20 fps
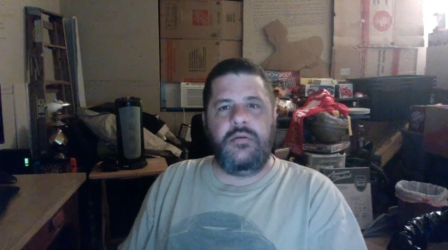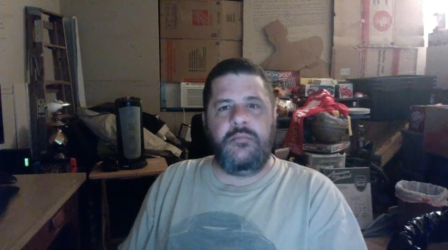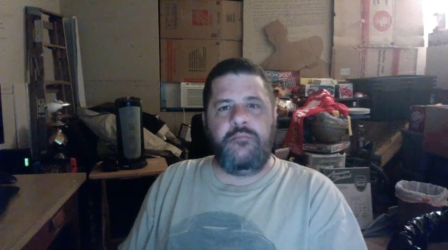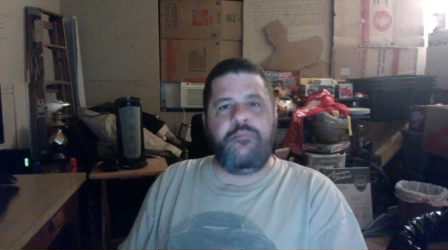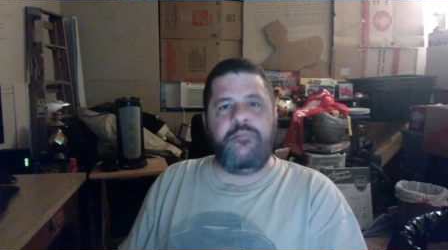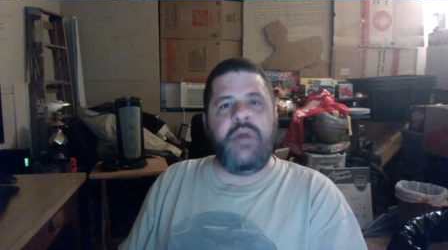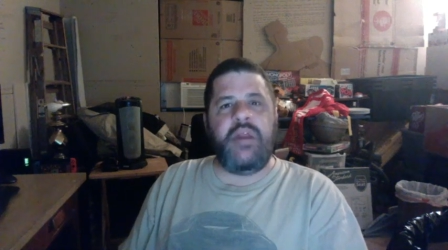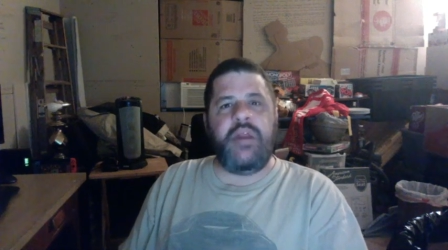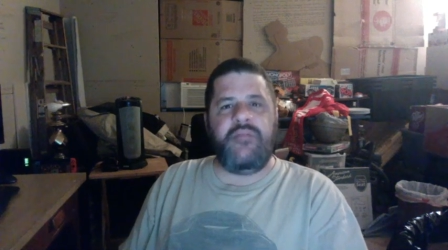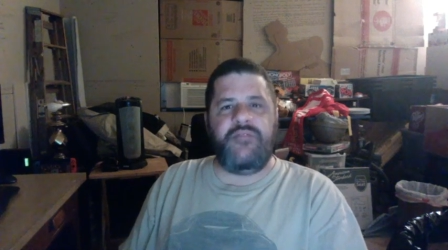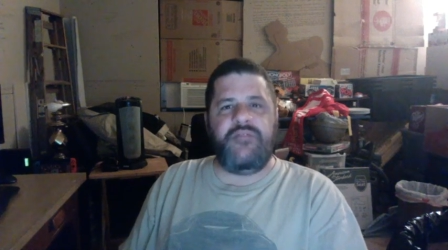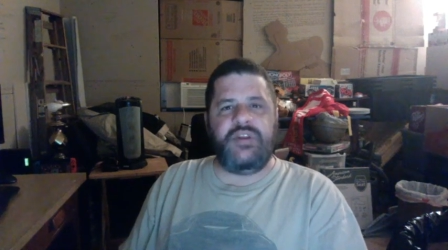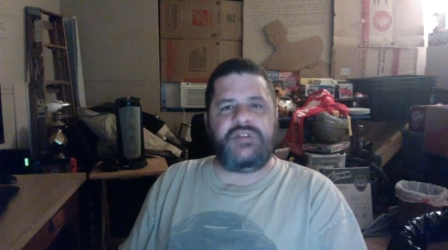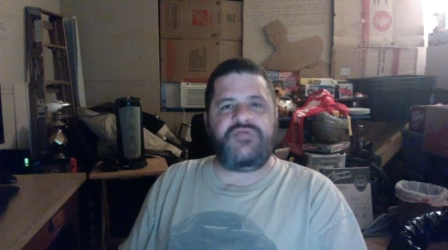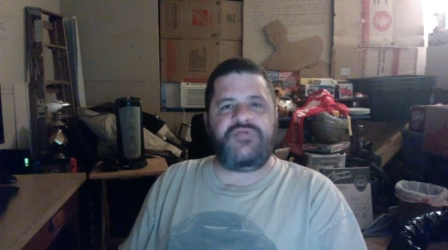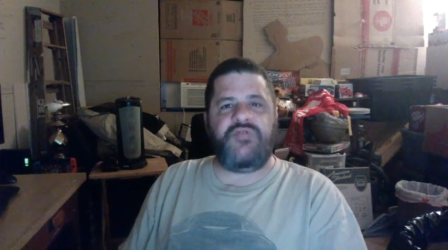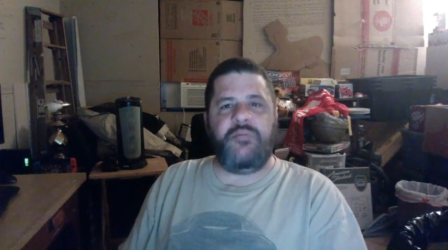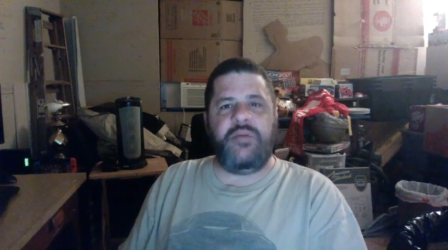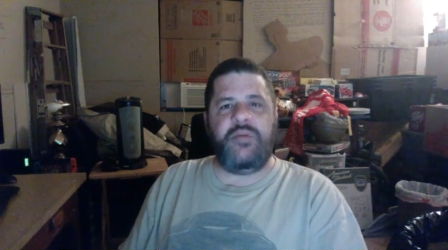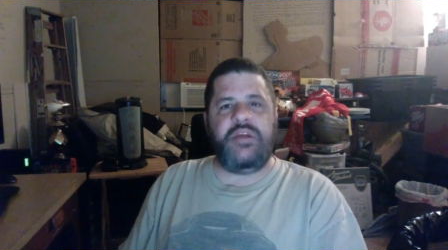benefits
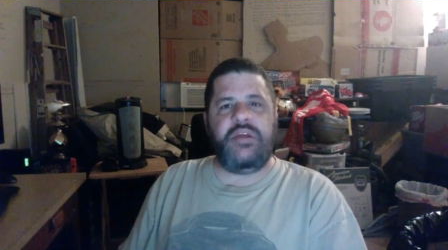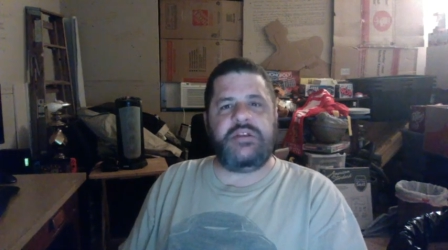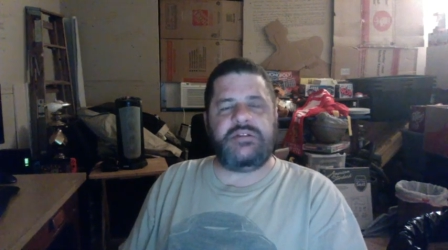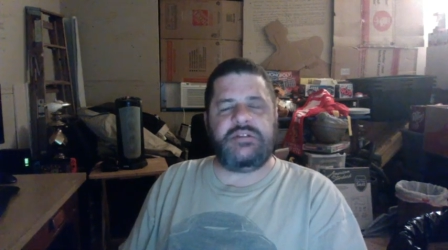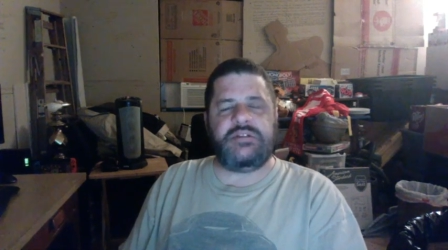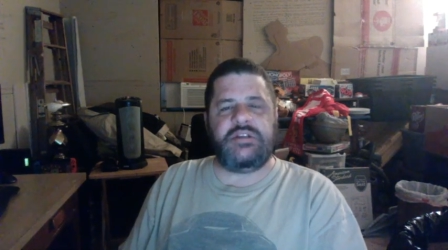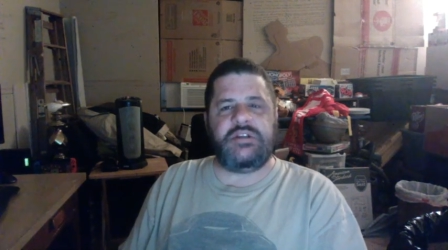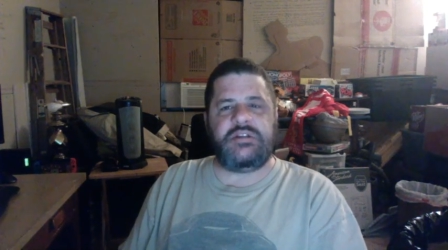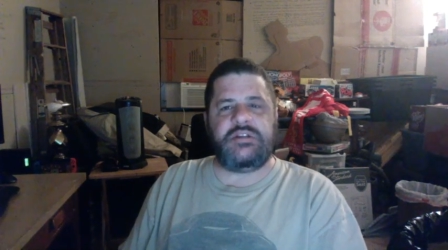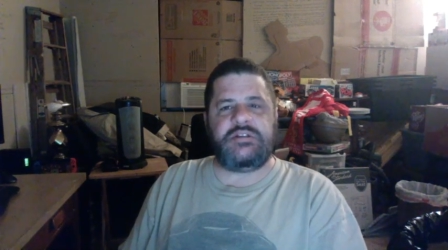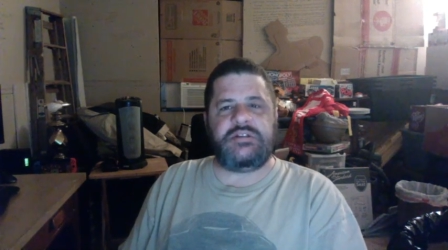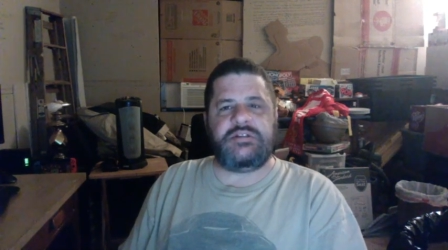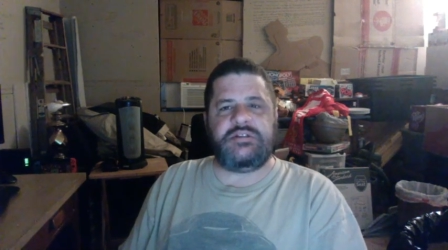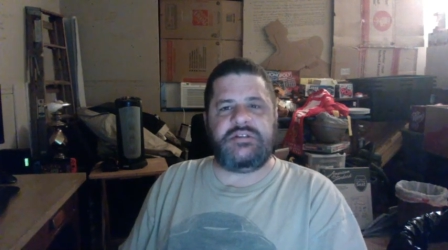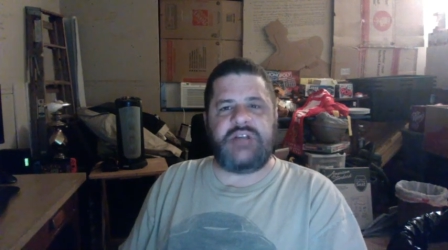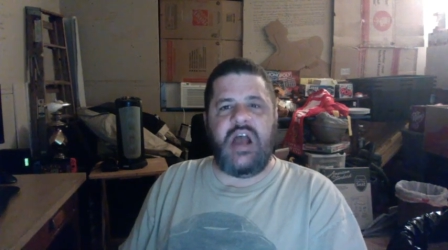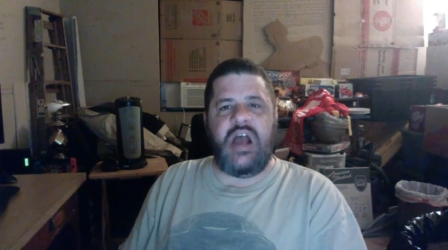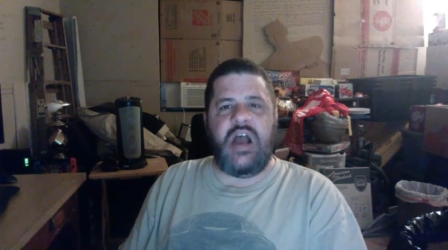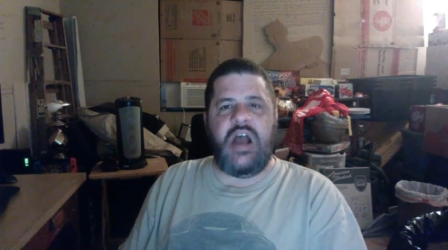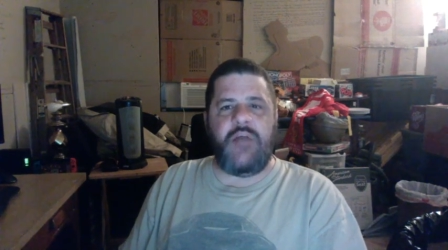from his little
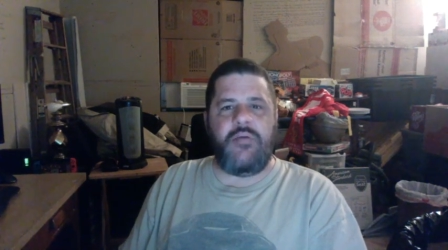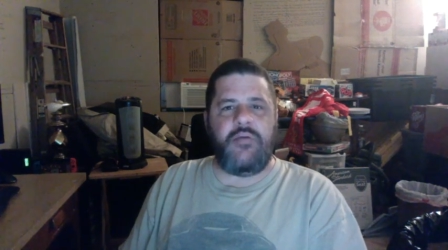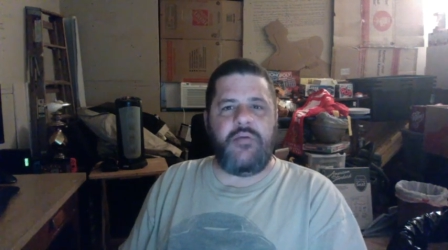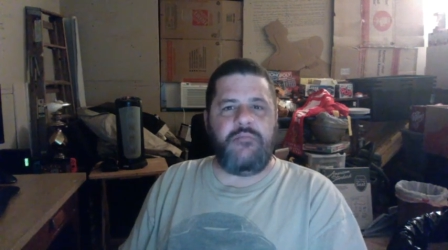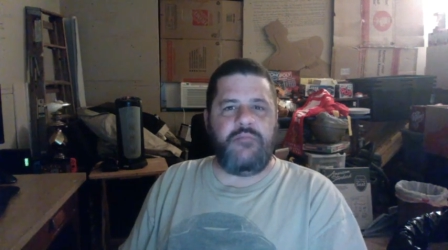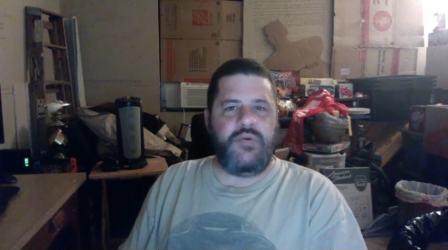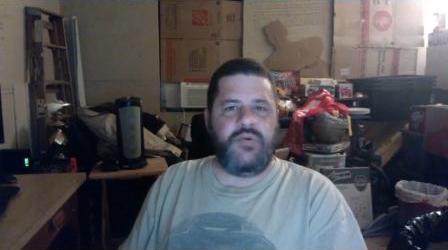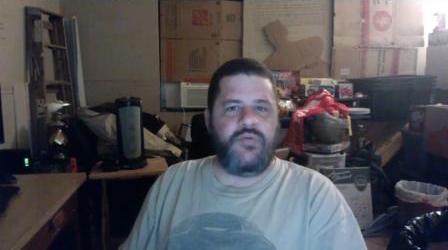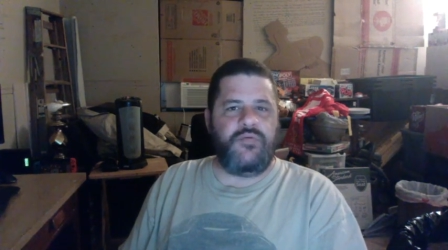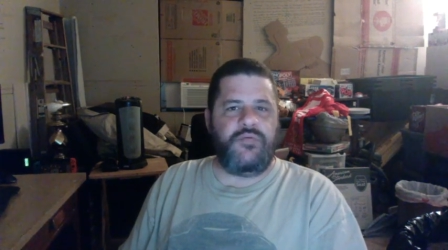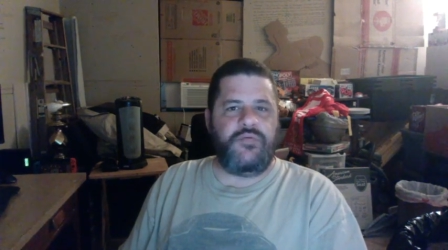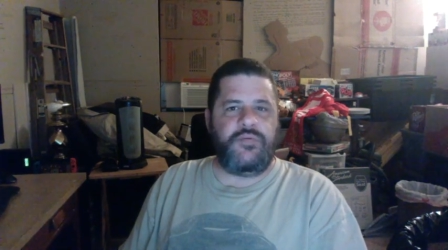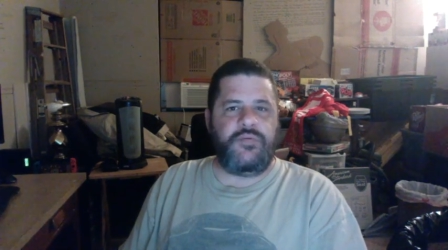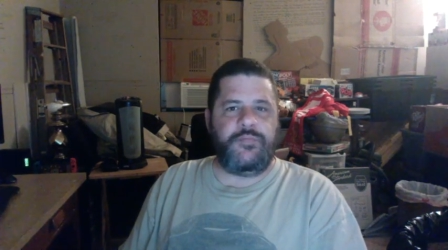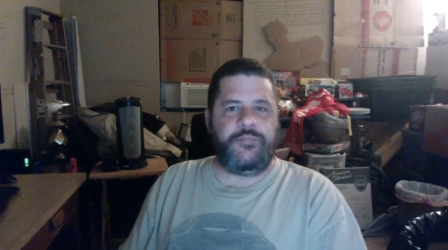tyrant move.